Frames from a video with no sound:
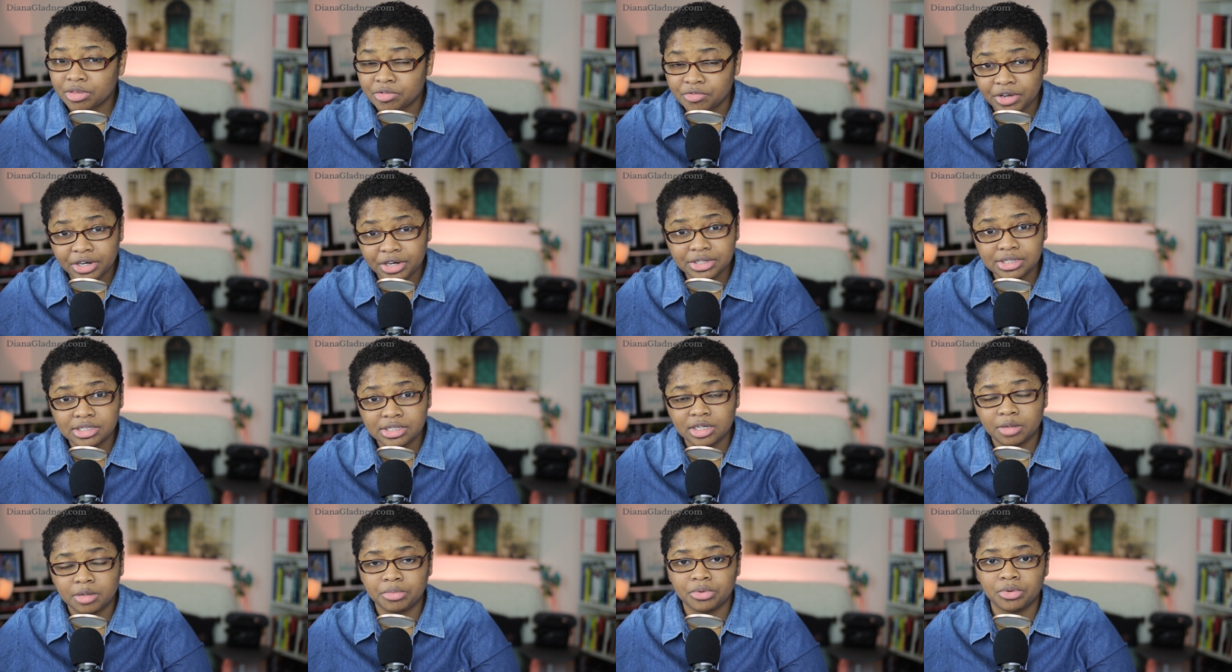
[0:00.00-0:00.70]
Very
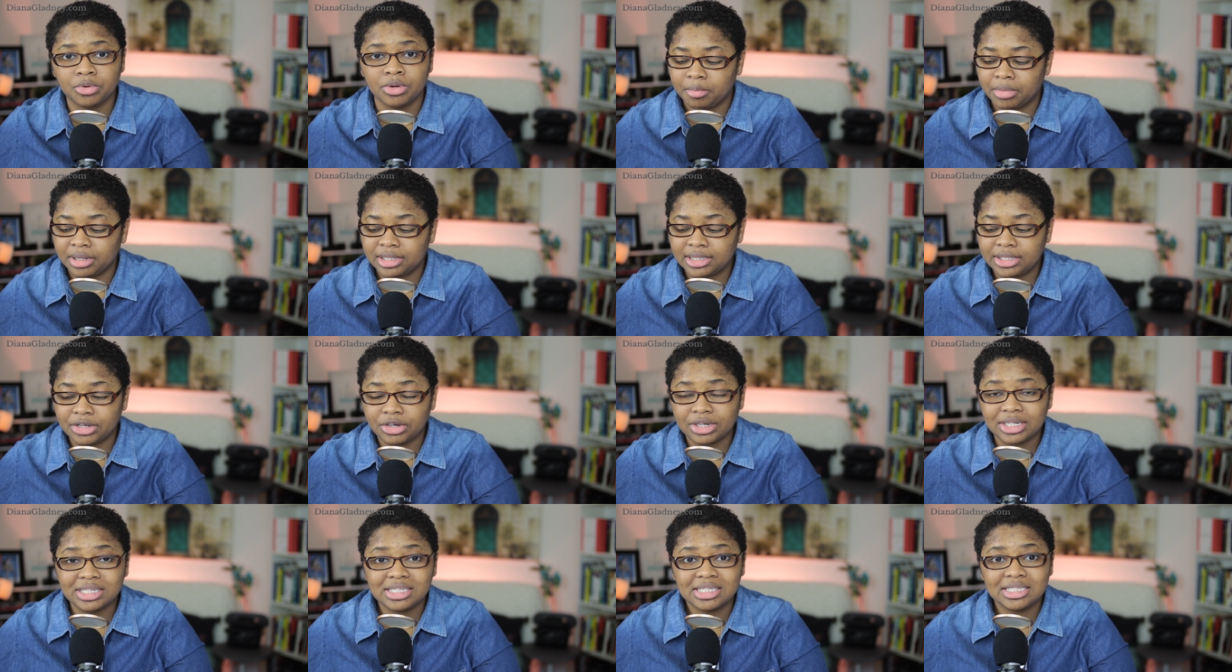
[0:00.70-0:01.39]
simple, but
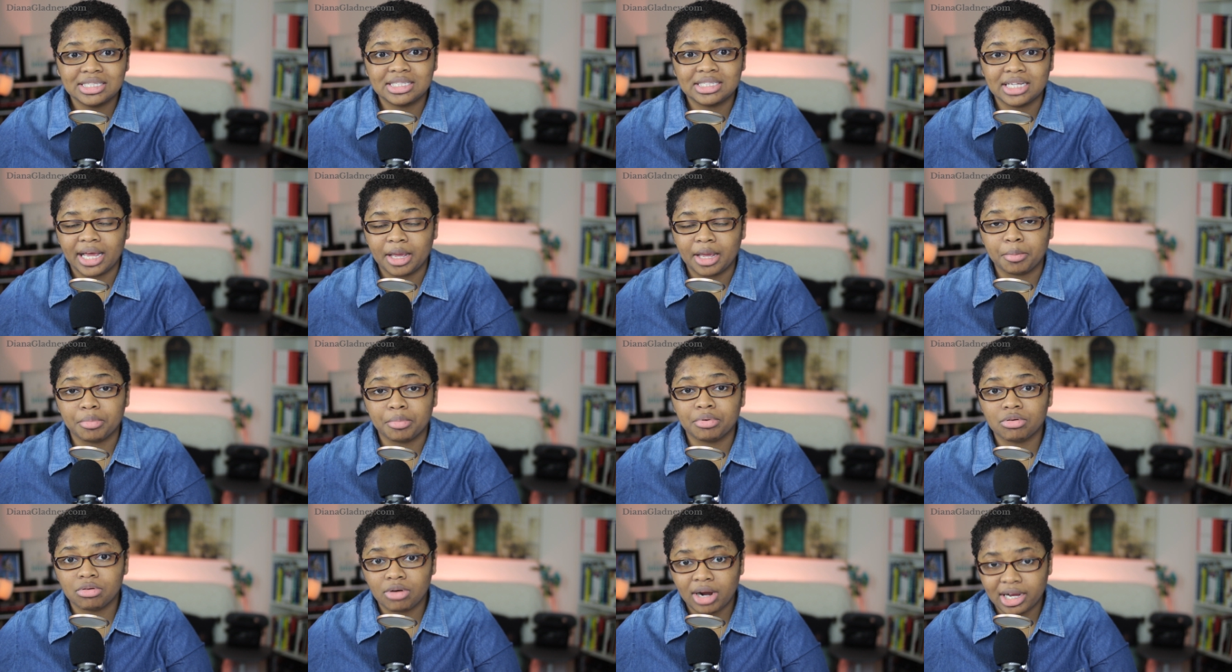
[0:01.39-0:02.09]
there is a
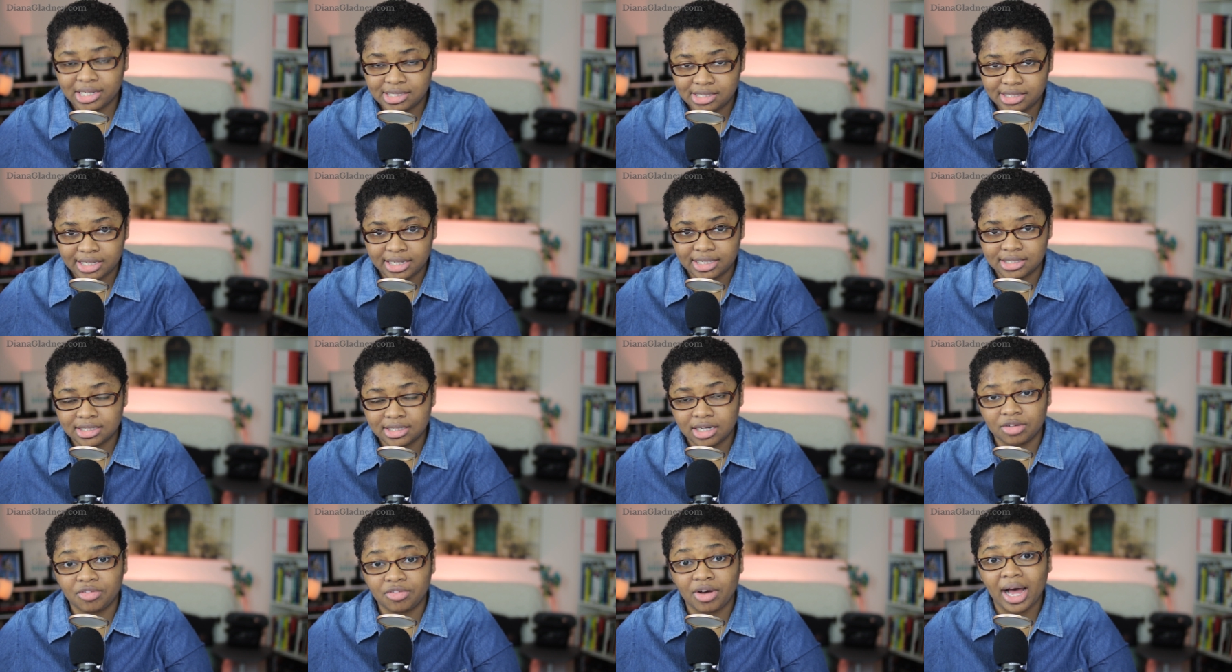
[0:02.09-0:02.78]

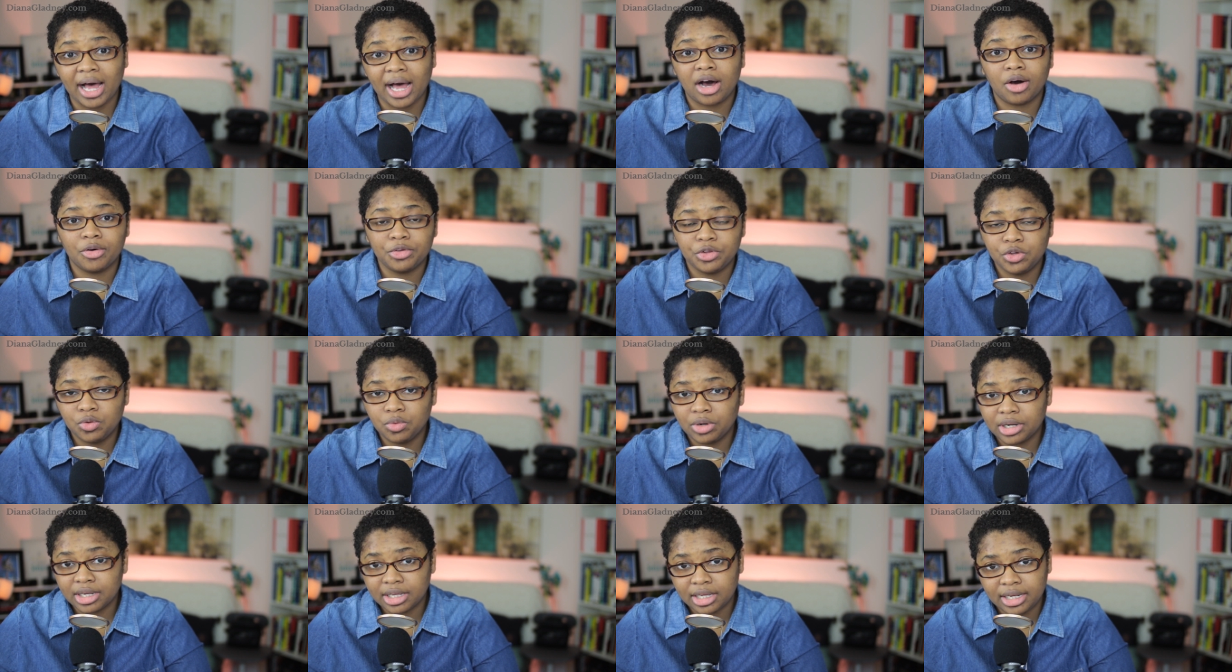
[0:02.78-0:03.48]
process of how
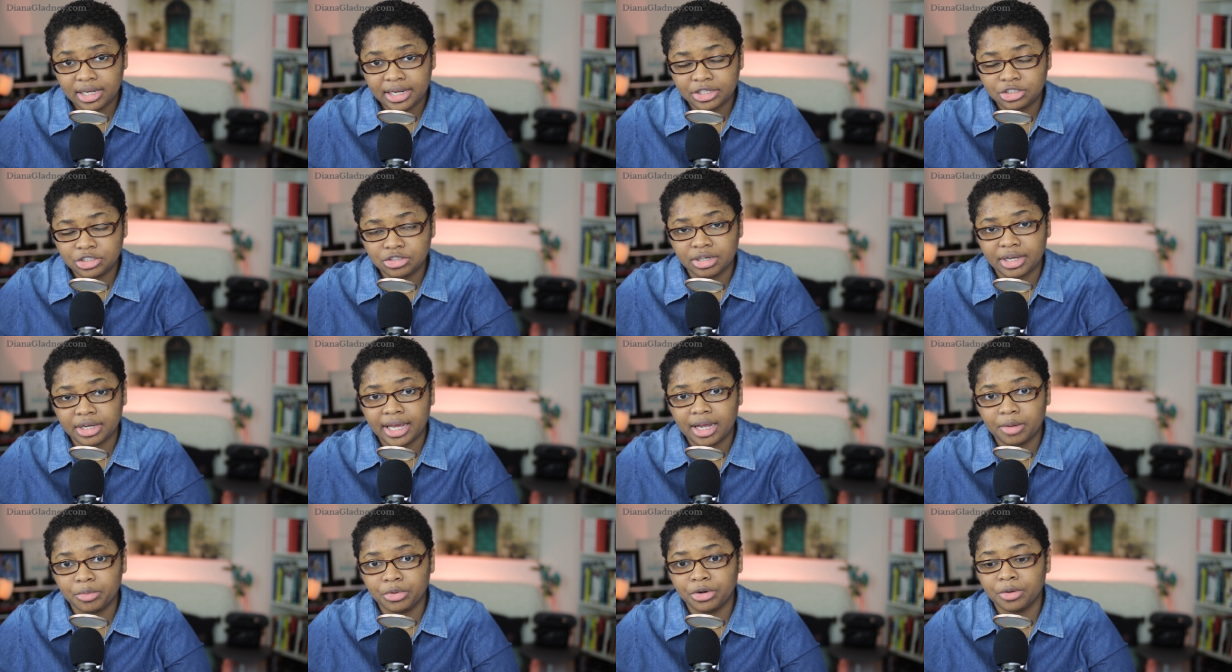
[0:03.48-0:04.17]
you want to connect your
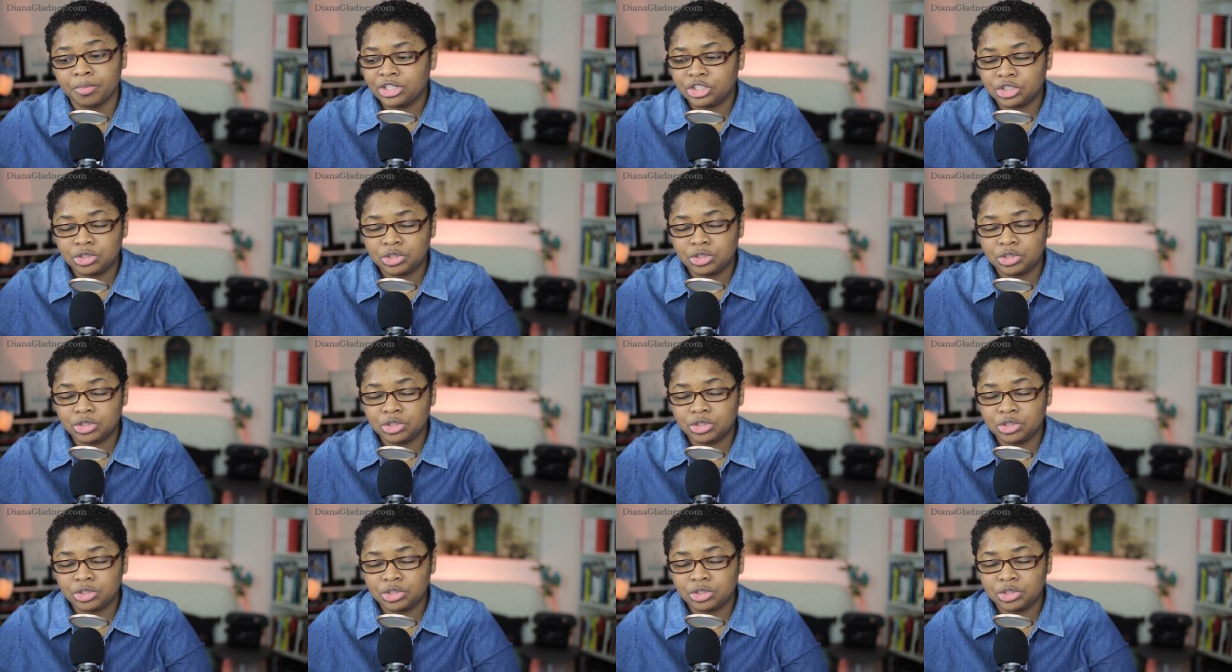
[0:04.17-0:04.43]
camera